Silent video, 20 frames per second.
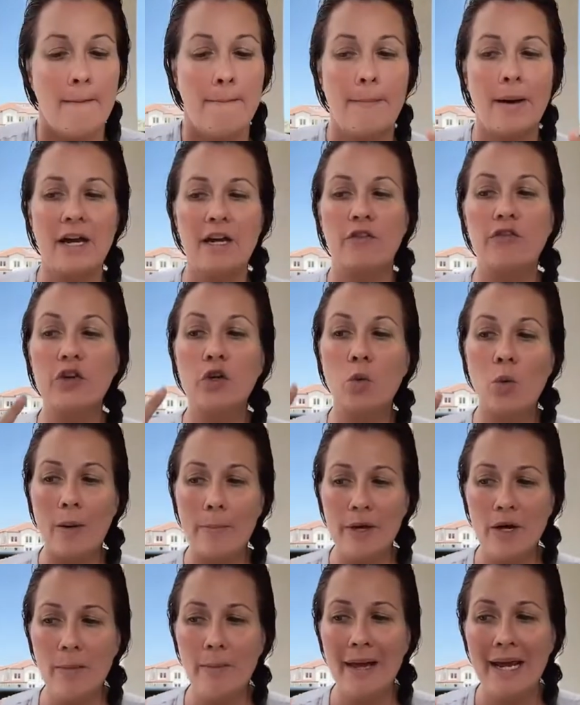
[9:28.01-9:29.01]
But if you want
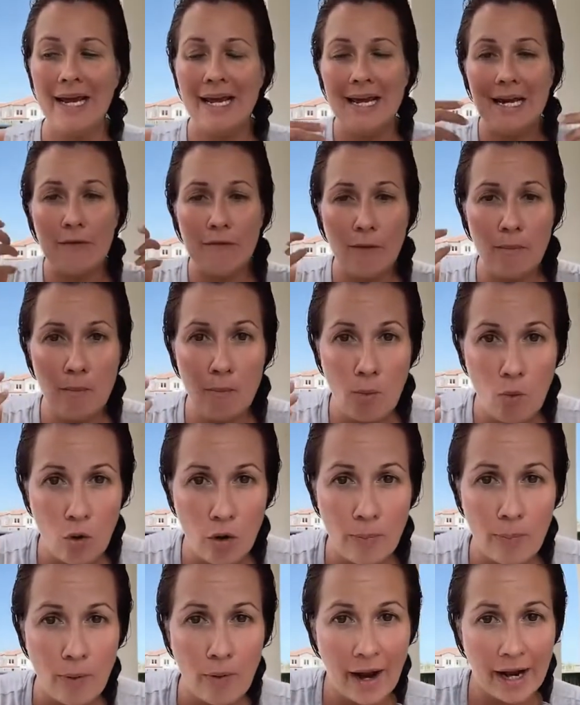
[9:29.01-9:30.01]
me to make it even
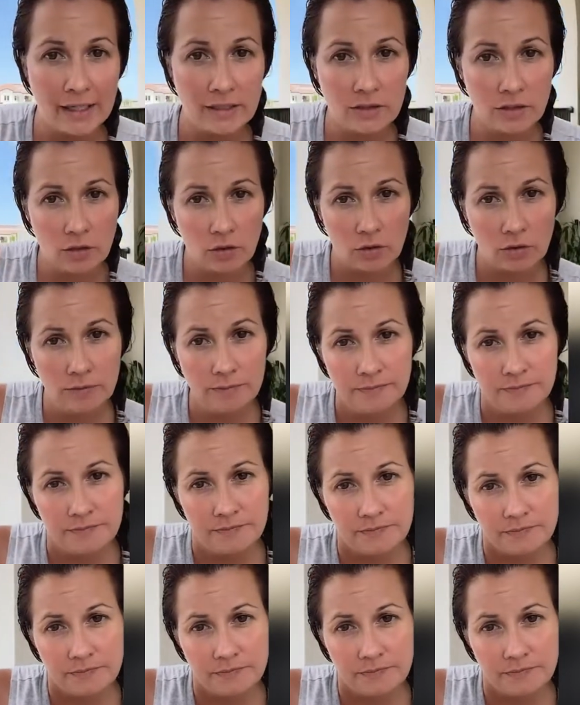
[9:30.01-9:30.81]
more practical,